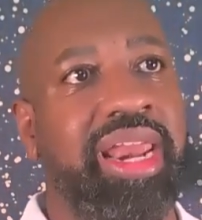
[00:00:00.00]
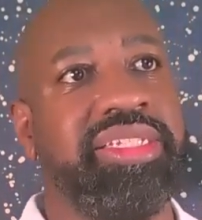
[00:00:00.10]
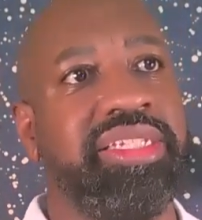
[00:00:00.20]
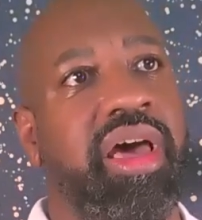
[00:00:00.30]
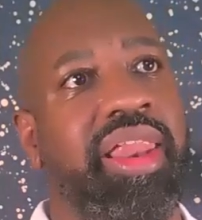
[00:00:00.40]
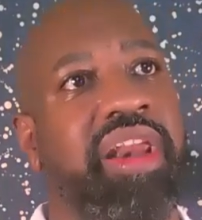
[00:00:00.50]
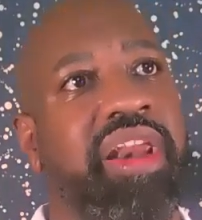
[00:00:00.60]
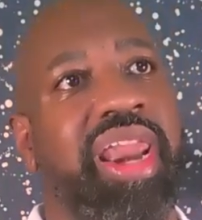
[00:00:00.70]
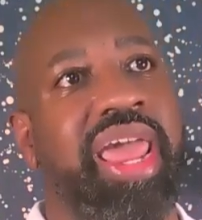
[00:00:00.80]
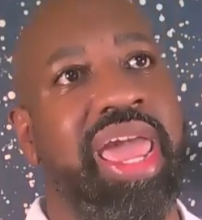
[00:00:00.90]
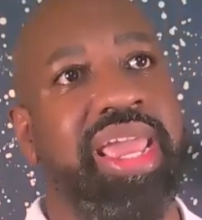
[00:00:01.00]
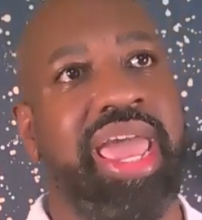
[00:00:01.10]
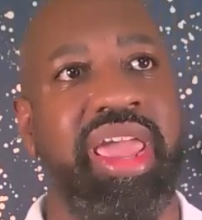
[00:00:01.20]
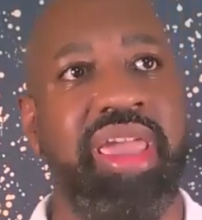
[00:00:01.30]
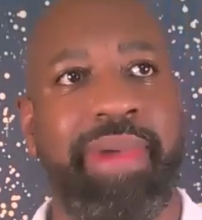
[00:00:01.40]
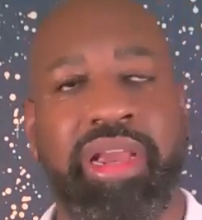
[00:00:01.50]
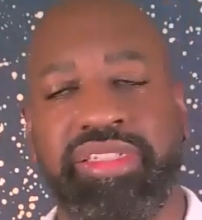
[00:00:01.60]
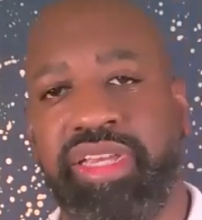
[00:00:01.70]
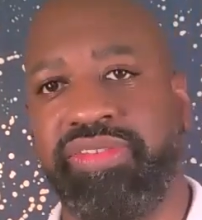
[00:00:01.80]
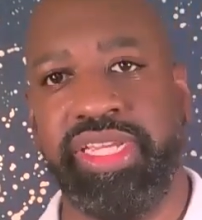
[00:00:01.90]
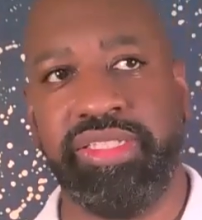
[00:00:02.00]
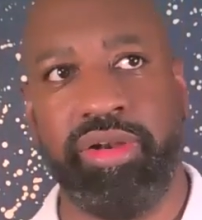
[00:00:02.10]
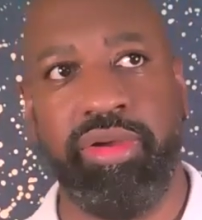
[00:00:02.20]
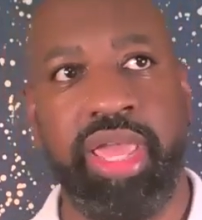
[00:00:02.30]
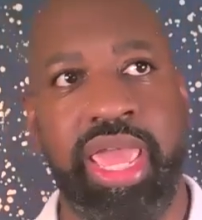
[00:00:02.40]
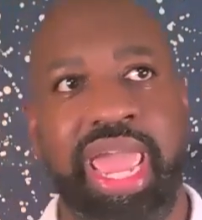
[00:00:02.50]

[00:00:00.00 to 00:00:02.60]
and all of that are going to hang out in Microsoft Sentinel.